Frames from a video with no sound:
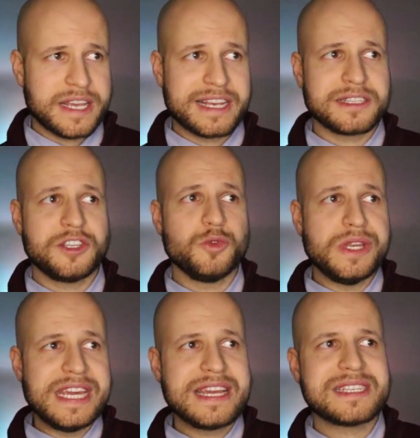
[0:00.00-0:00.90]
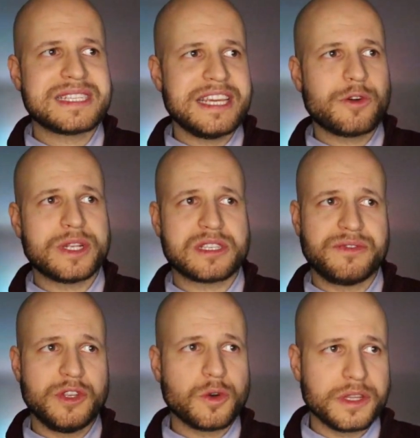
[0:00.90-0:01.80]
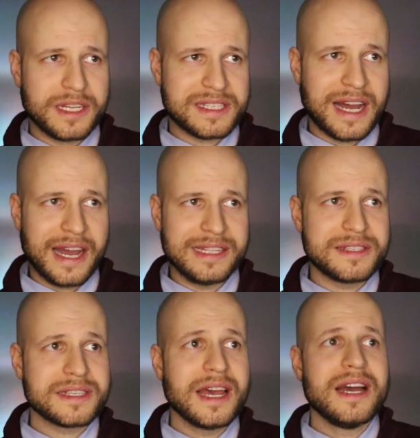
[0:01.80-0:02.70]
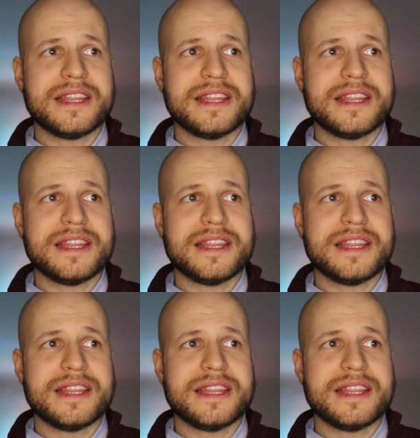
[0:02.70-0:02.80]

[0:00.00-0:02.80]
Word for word: has a unique sequence of nucleotides